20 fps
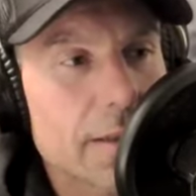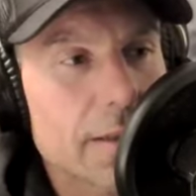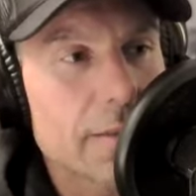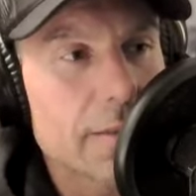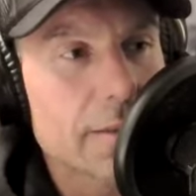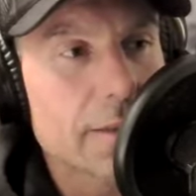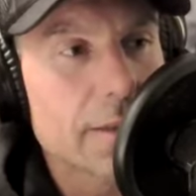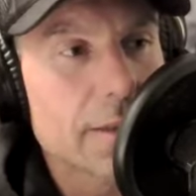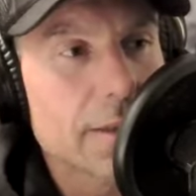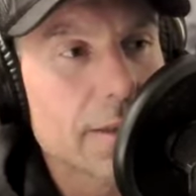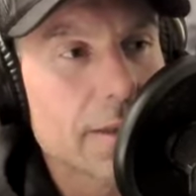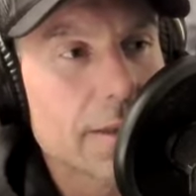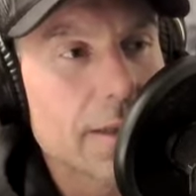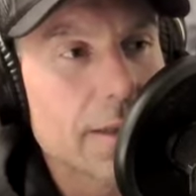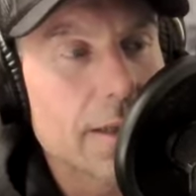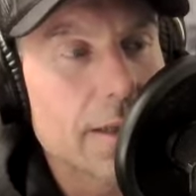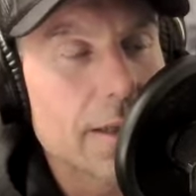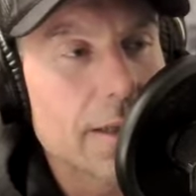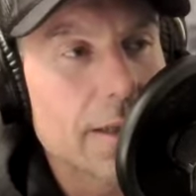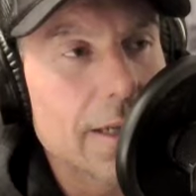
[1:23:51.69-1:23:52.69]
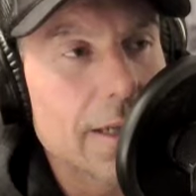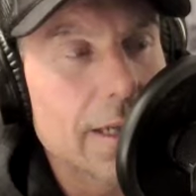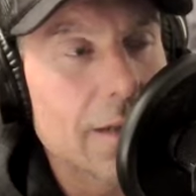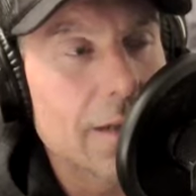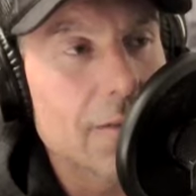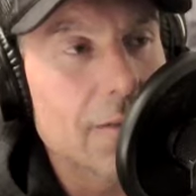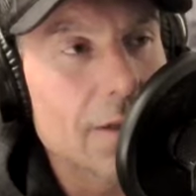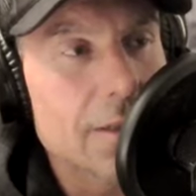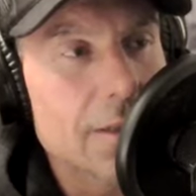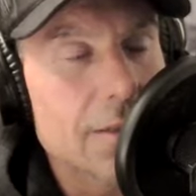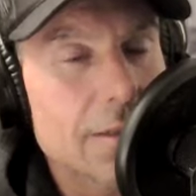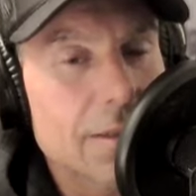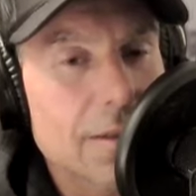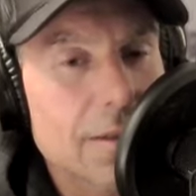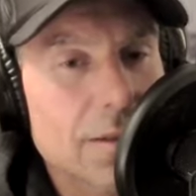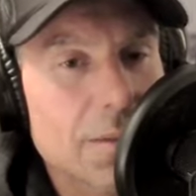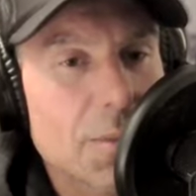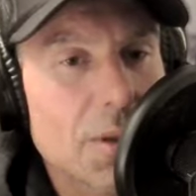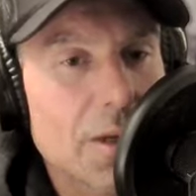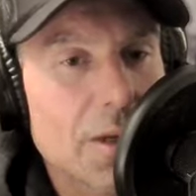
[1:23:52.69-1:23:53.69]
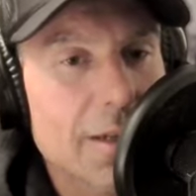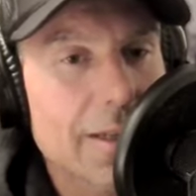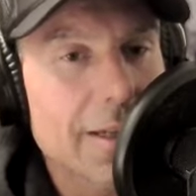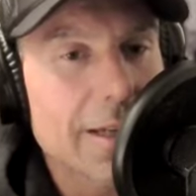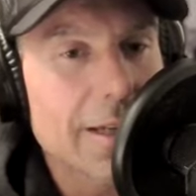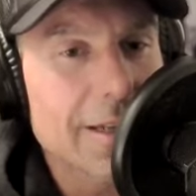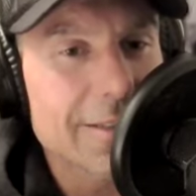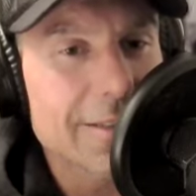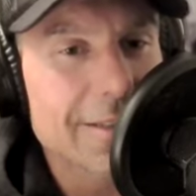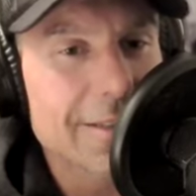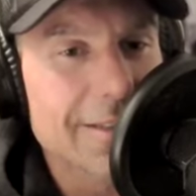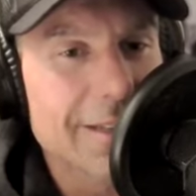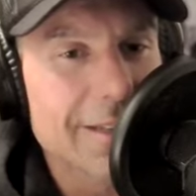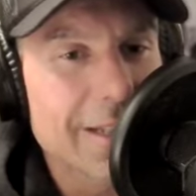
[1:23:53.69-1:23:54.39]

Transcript: And I love listening to the podcast.